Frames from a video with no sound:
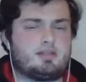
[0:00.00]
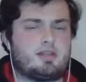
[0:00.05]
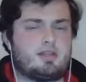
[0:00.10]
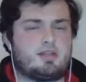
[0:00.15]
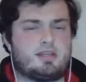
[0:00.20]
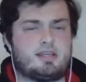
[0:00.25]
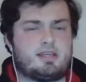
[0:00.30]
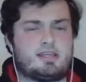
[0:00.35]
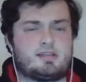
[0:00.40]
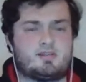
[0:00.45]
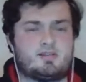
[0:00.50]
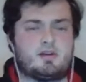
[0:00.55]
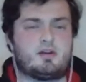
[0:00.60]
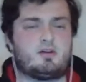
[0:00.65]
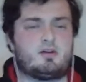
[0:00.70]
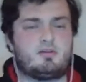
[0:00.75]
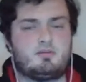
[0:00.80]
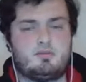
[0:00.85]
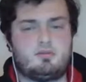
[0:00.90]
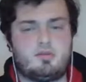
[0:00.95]
I think he's
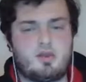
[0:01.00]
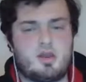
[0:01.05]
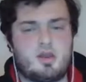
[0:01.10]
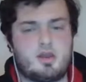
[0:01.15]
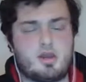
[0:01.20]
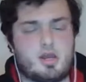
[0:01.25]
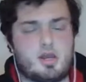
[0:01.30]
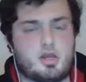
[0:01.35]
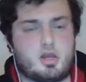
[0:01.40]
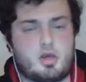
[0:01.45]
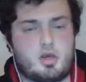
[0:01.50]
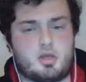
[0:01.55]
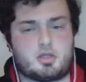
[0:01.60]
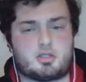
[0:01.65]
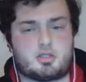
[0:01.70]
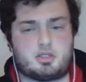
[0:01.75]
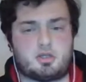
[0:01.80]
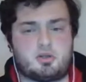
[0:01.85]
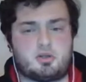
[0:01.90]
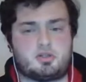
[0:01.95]
got a
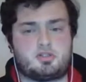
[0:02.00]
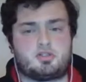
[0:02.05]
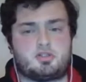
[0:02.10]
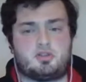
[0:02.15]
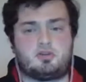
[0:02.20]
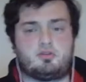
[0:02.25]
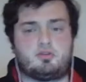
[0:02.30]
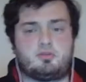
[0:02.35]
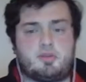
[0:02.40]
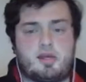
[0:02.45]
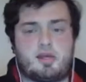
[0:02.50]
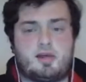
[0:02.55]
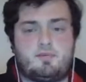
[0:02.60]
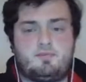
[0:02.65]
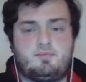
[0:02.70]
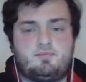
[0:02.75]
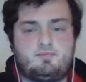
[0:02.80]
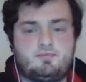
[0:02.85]
choice to do that.